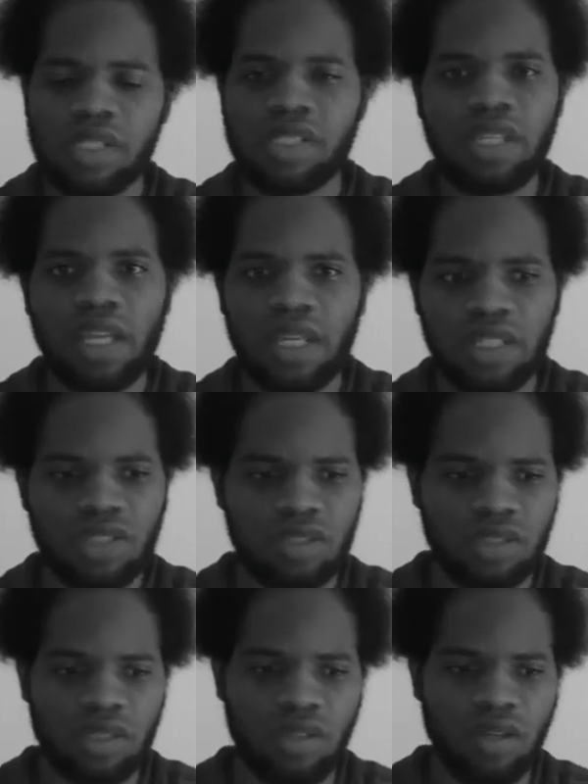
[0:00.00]
stage
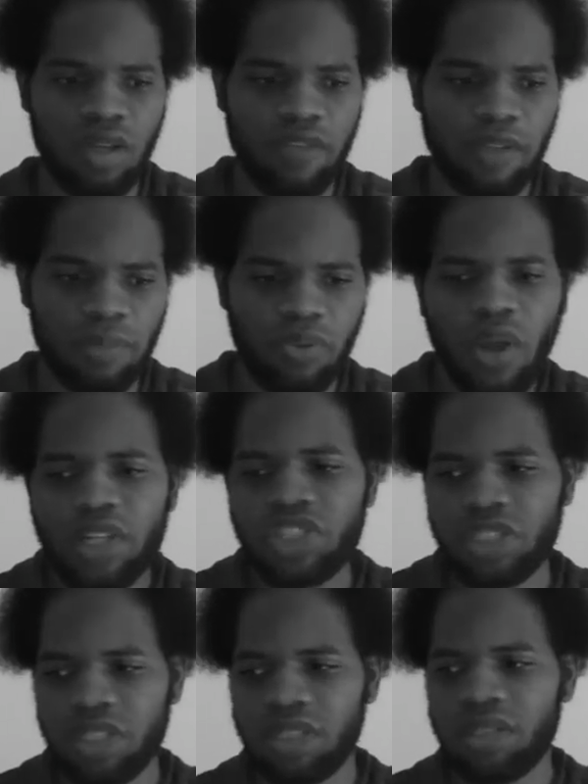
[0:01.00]
of
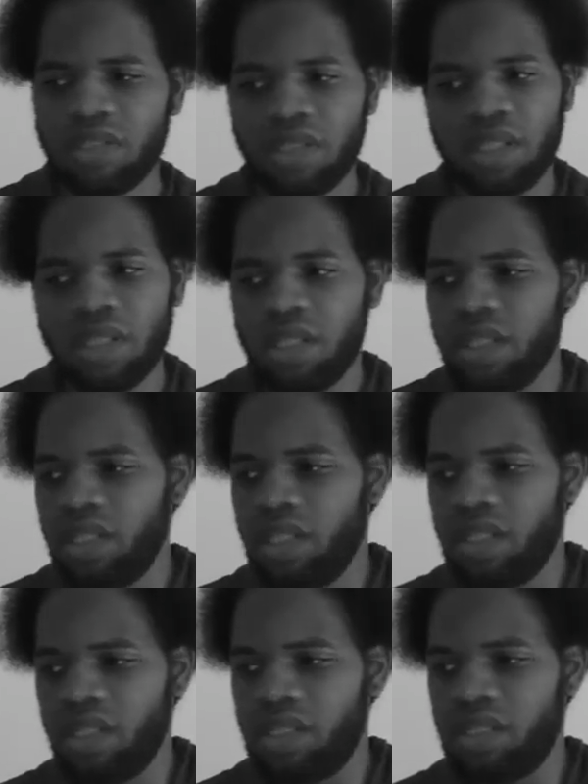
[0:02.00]
depression,
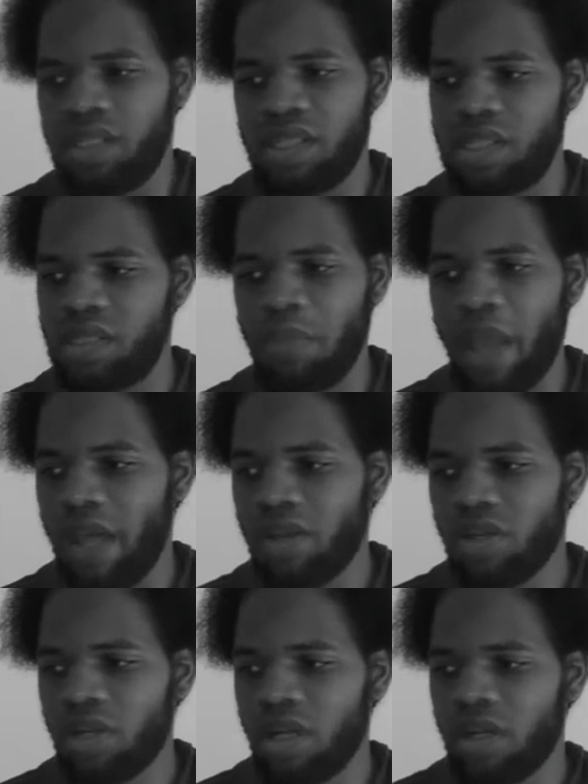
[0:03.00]
it's a
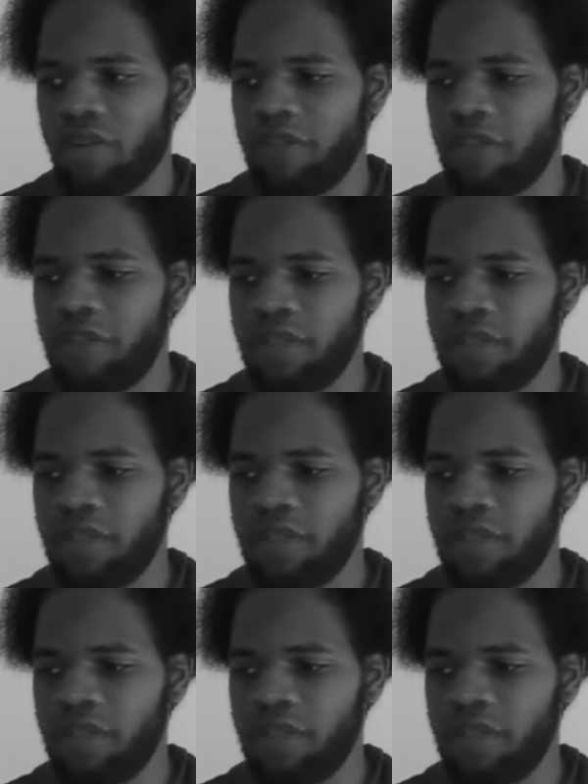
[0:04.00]
matter of,